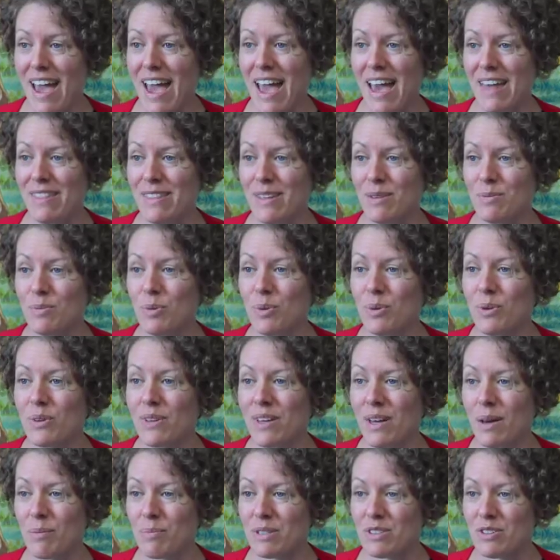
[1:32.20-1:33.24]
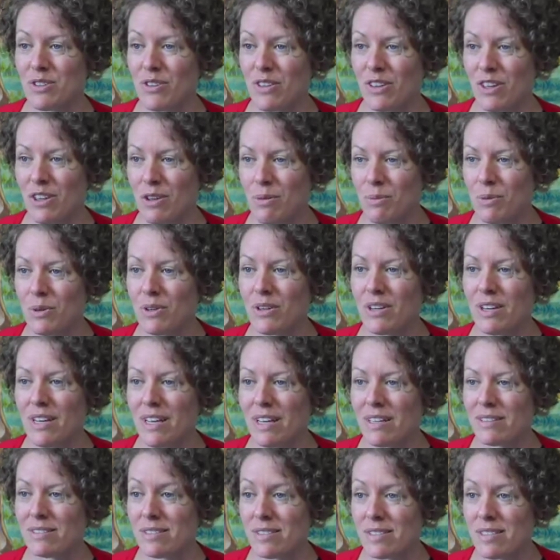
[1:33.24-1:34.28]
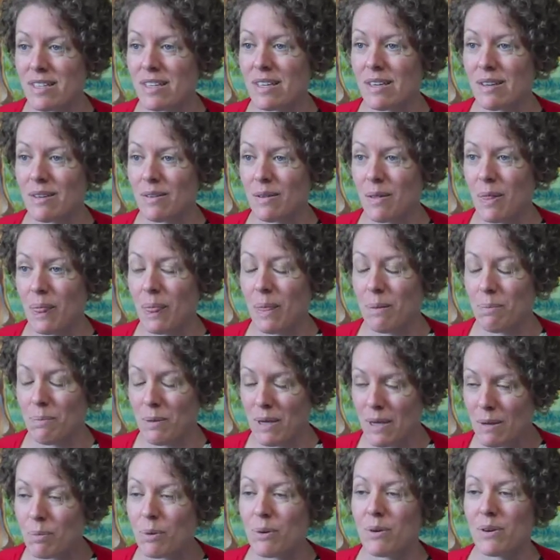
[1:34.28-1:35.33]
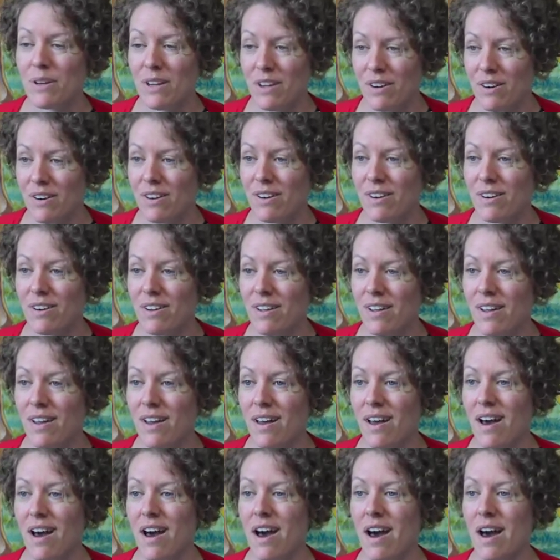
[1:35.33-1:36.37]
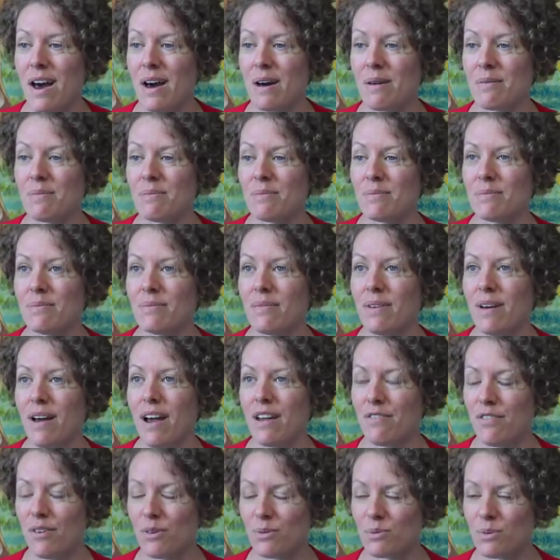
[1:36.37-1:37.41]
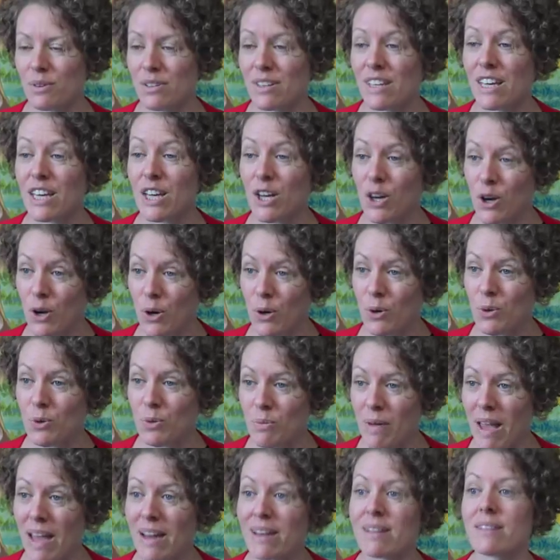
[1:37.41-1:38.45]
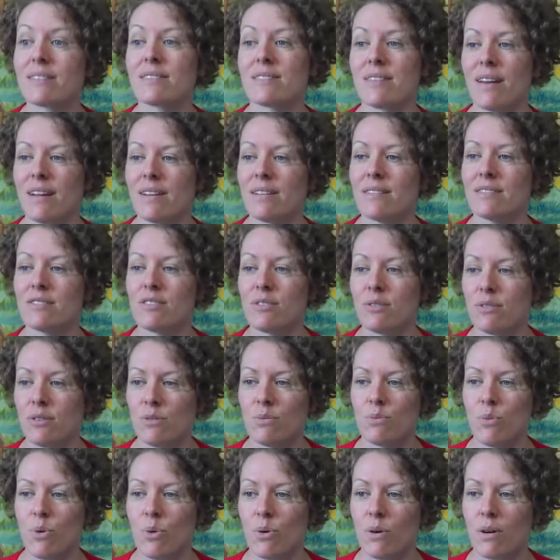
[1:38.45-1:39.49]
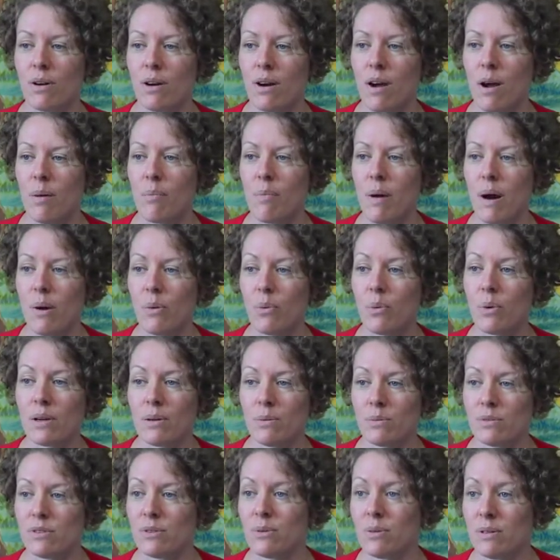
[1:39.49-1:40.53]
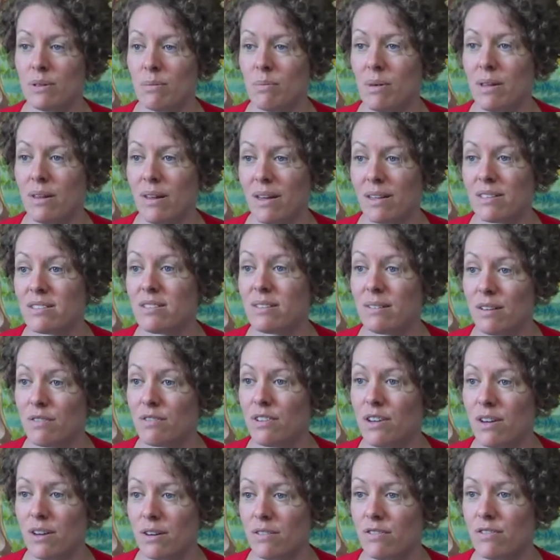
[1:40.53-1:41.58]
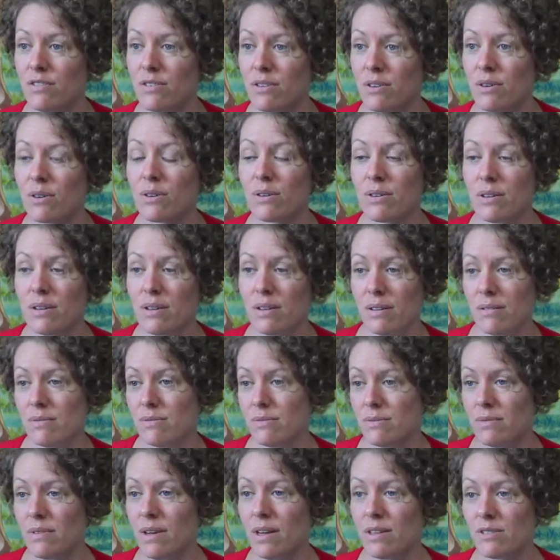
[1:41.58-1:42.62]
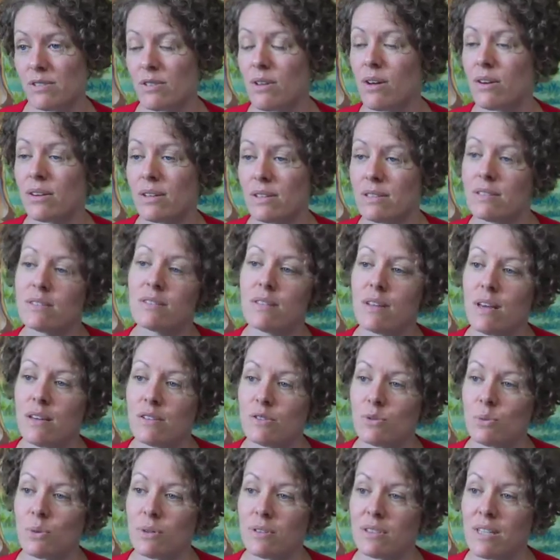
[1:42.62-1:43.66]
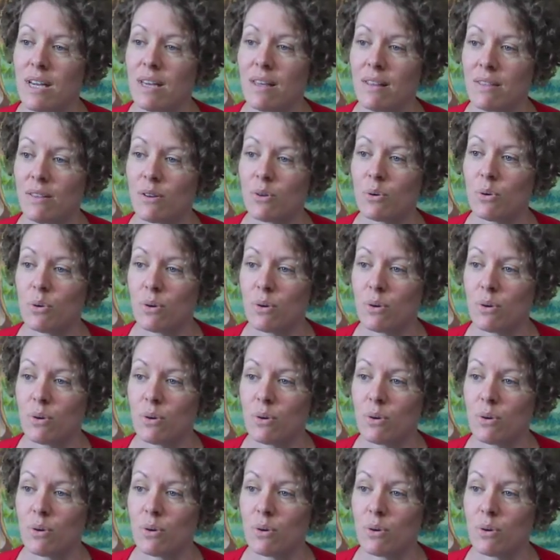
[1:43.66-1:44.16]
and then pulling up into the community and seeing the people here. I felt really at home and excited to learn more about what it was going to be like to live here for as long as we were taking the